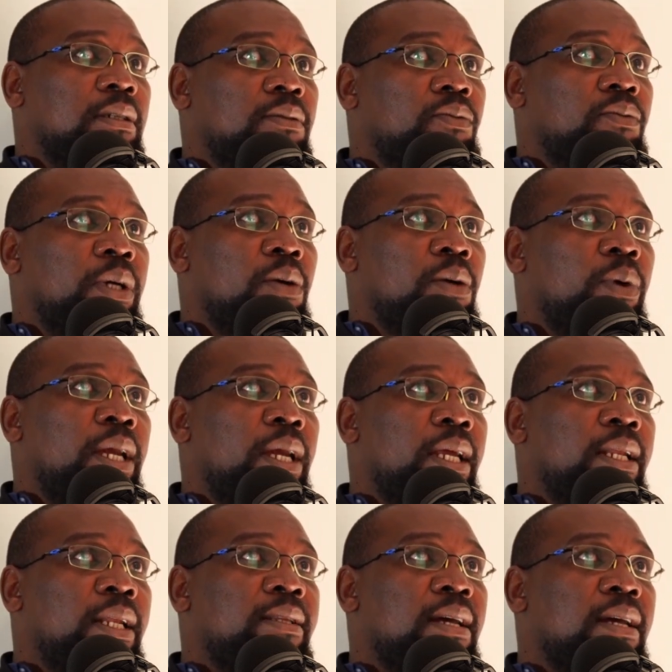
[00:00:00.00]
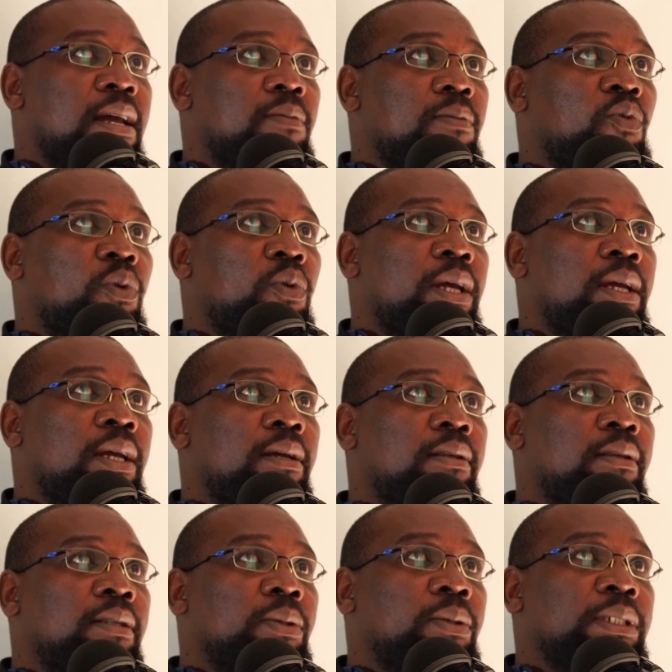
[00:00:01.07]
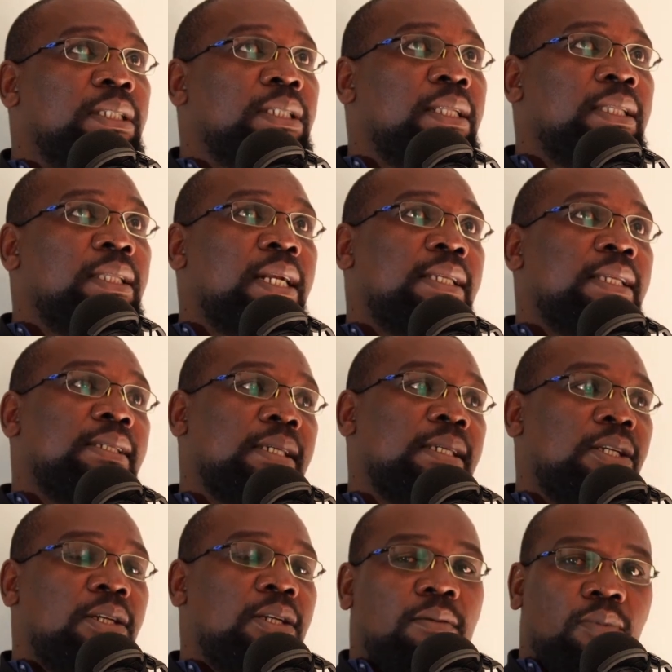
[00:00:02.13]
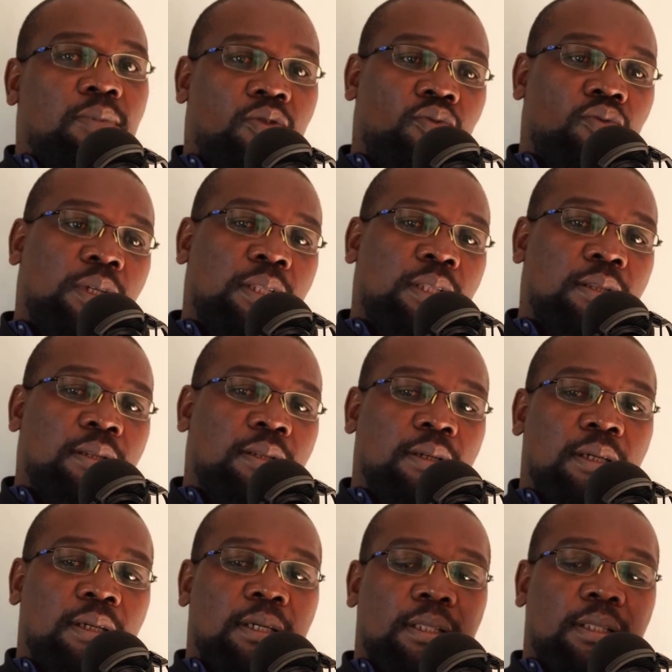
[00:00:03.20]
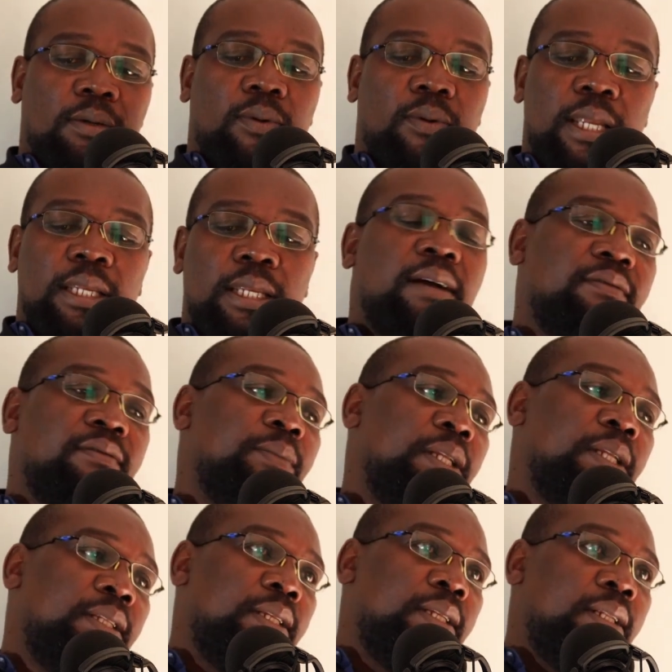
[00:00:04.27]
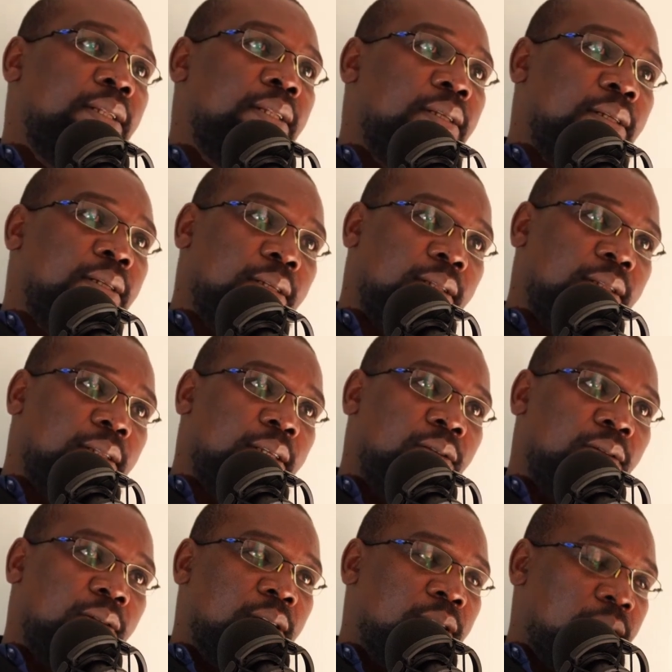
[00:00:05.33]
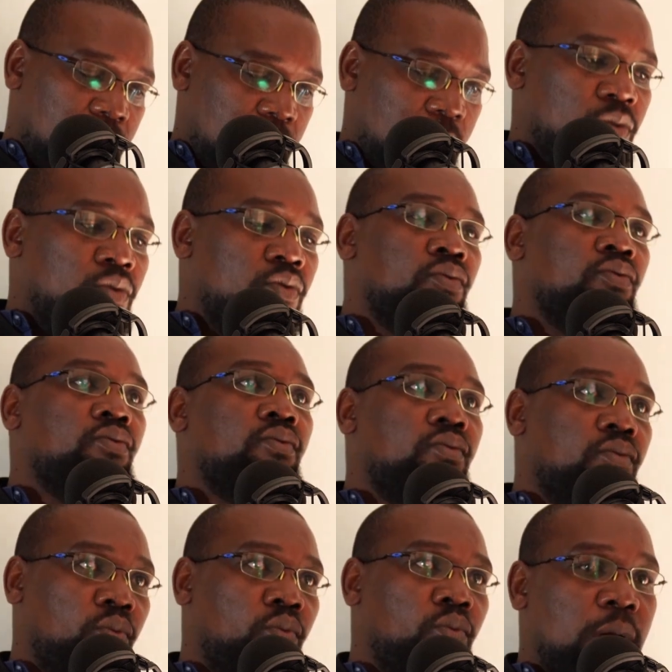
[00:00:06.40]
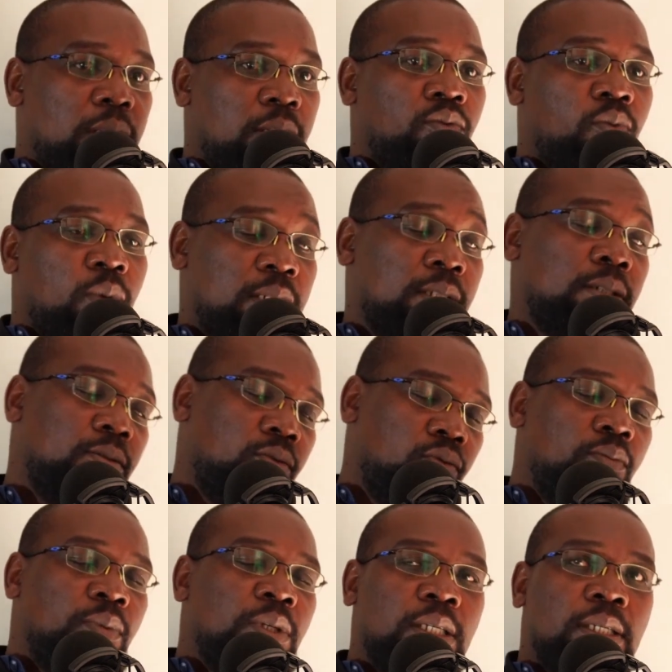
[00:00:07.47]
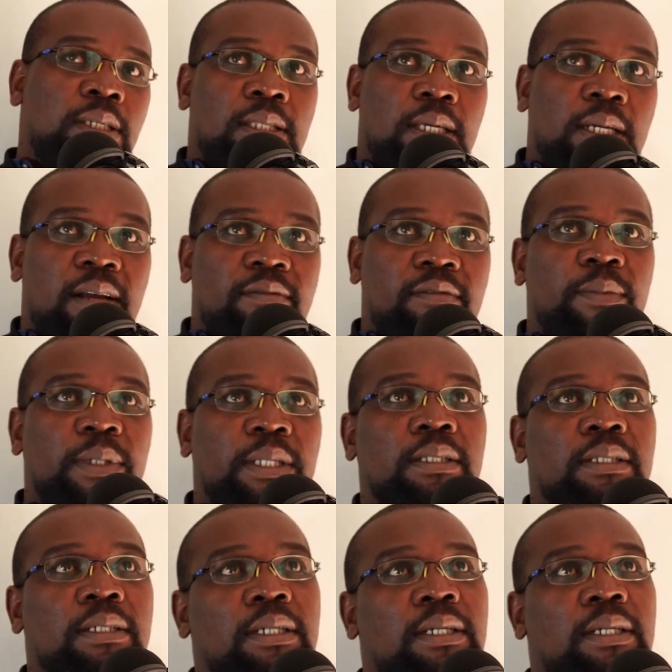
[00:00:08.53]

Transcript: were at a time where there was that transition between the white government and they knew what was to be the government.